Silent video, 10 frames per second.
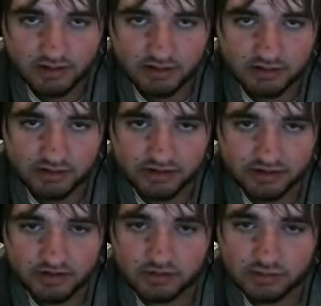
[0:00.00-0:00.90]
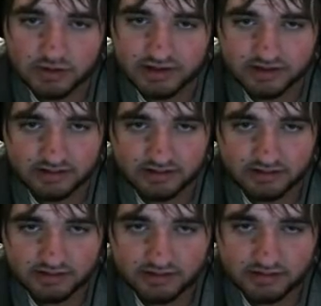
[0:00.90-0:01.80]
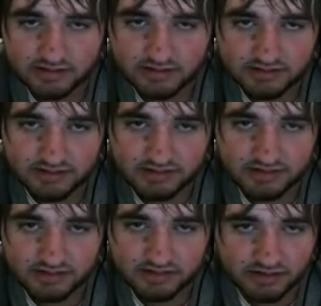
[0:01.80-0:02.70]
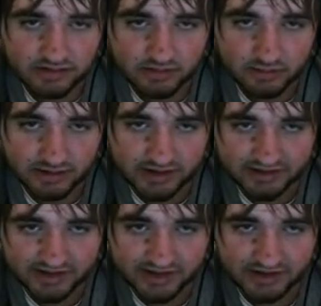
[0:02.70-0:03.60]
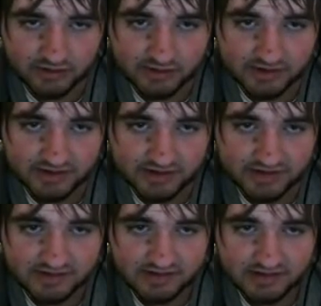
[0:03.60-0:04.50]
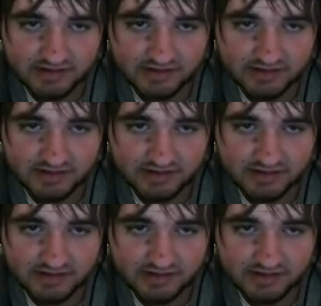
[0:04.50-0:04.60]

Oh, you know what? You know what? I think I know what it is.